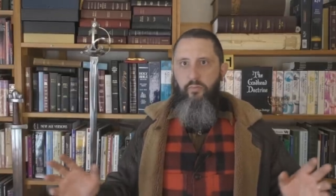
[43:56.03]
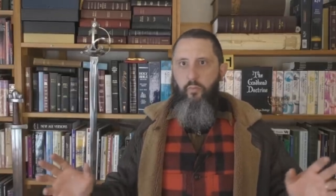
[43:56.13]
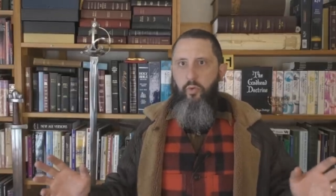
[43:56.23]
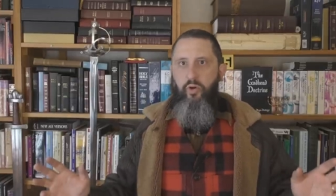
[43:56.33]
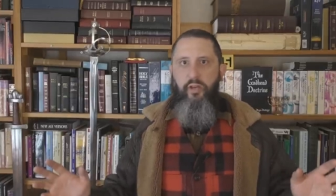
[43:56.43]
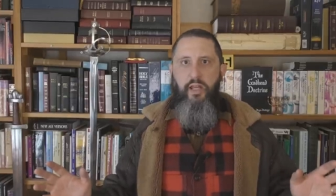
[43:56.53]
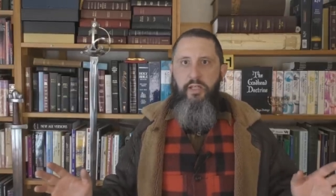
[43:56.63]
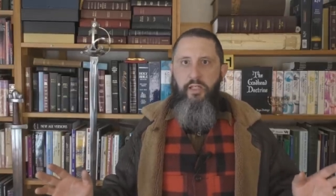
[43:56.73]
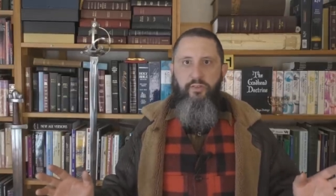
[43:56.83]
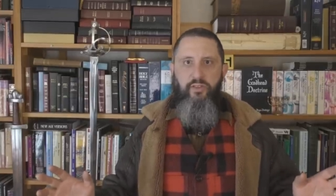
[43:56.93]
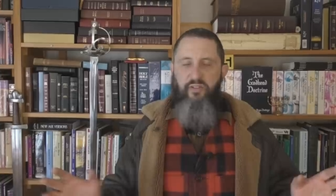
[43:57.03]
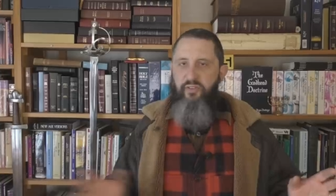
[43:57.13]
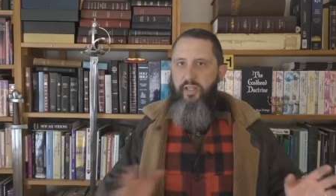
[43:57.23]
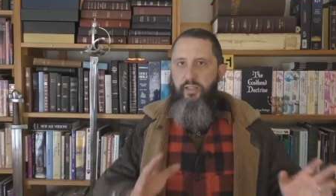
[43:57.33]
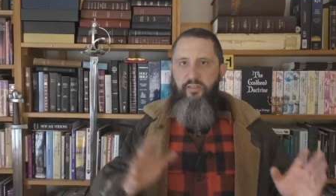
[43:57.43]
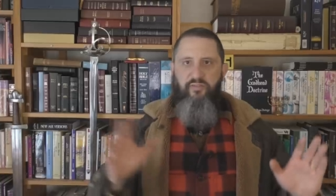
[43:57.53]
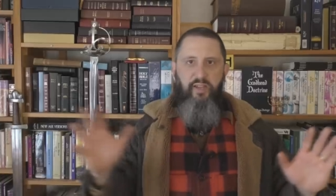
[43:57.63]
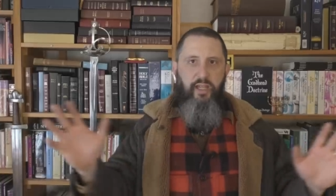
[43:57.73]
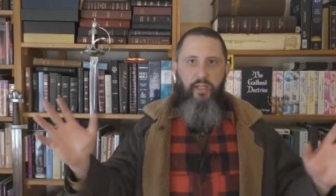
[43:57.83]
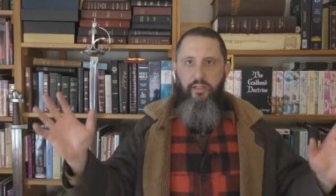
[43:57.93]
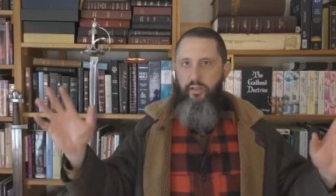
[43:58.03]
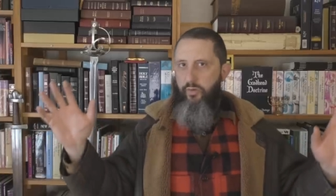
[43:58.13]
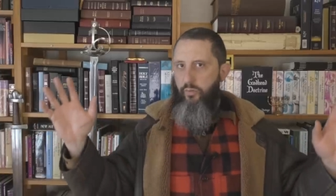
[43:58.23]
world ending, stuff hitting the fan, you know,